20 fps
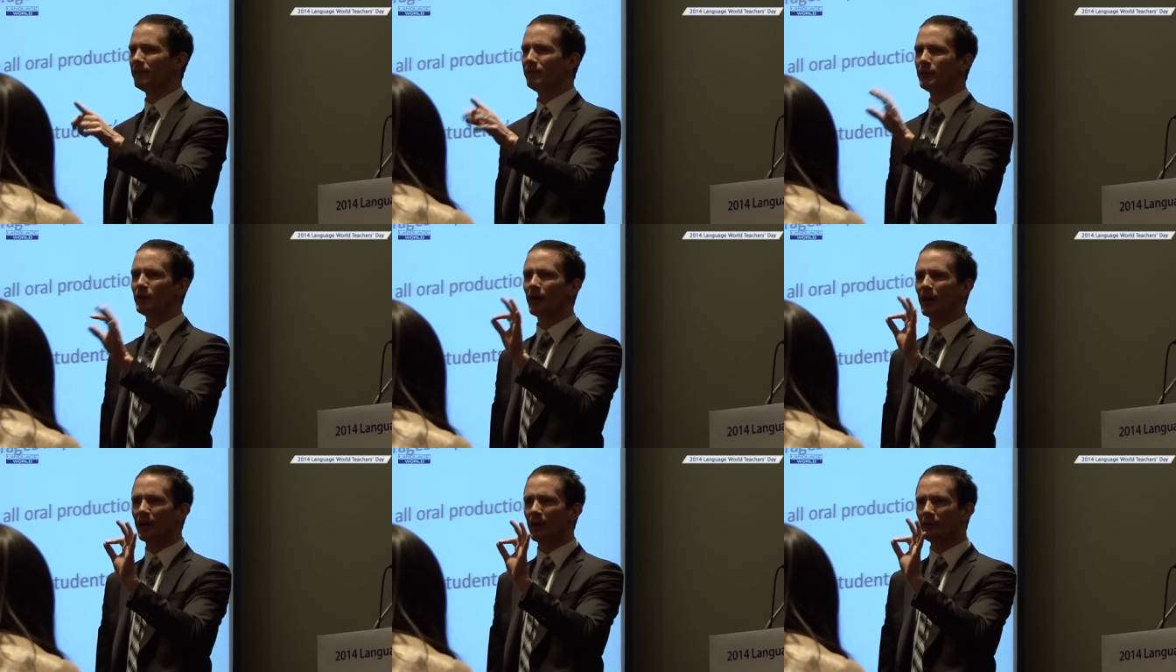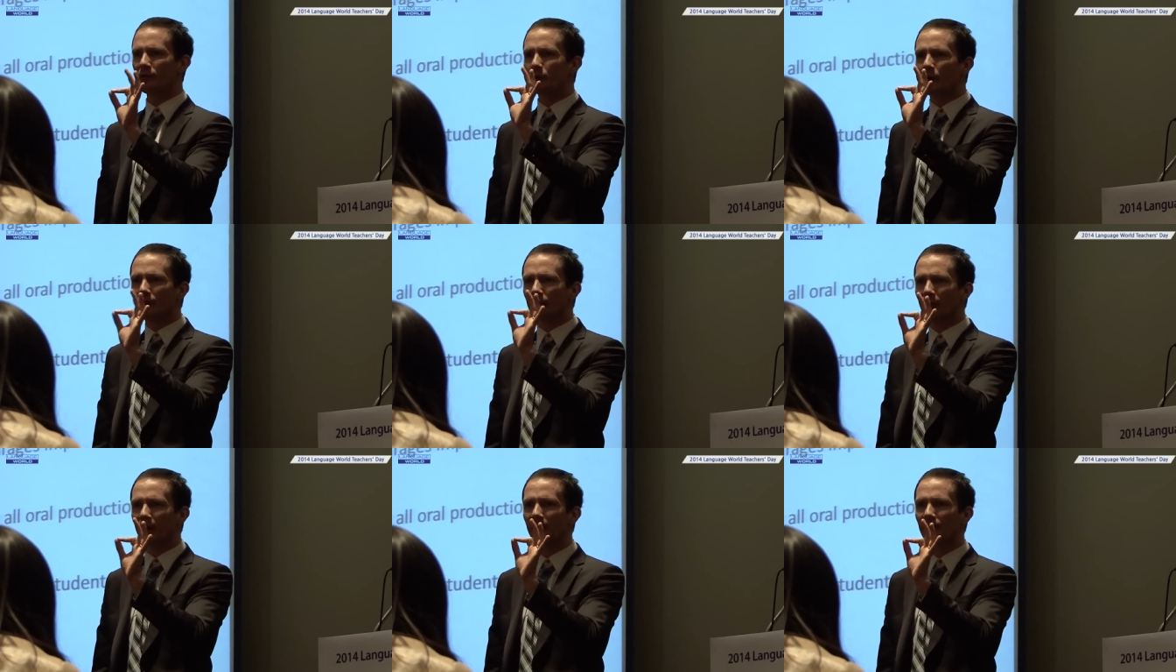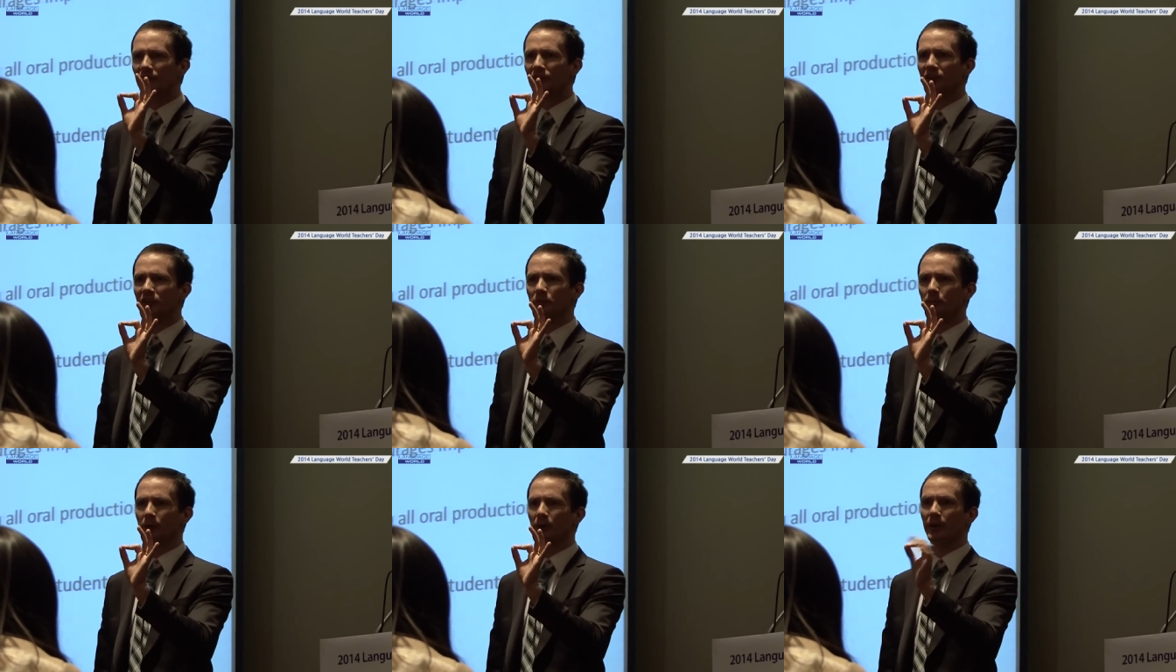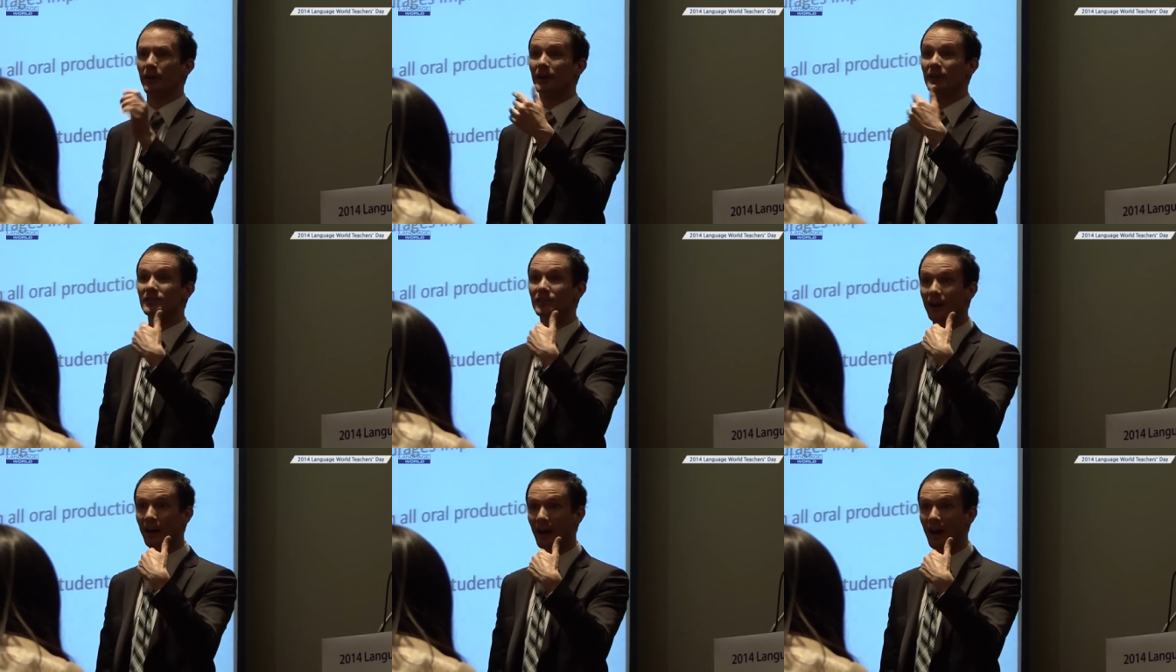have you ever had this
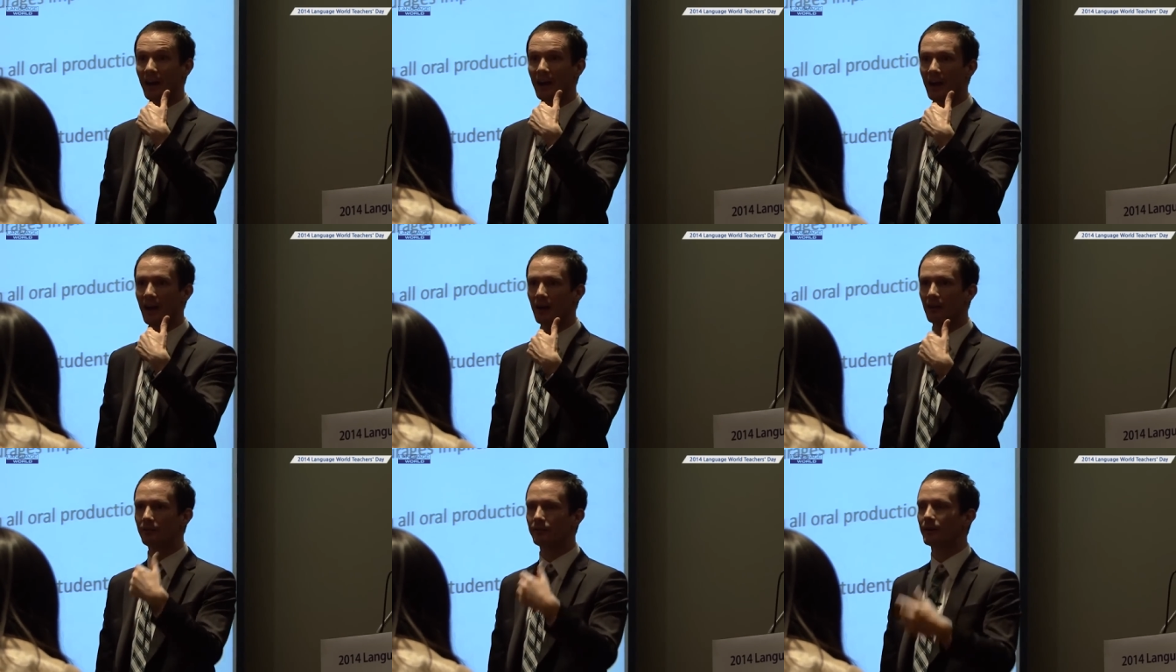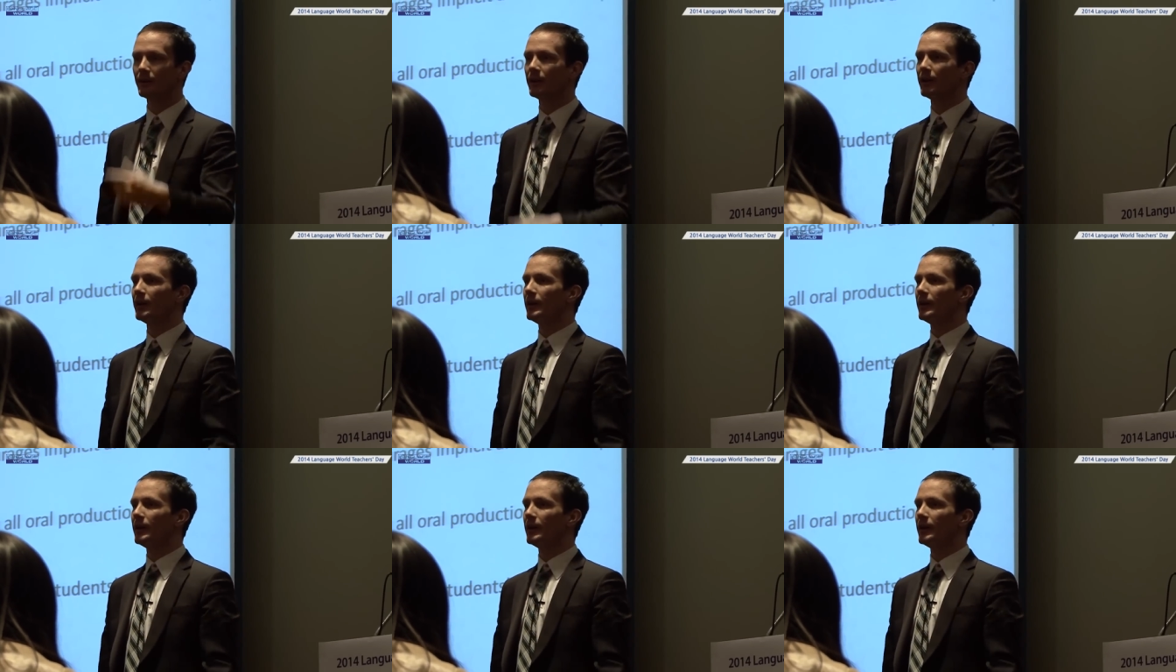experience? I have.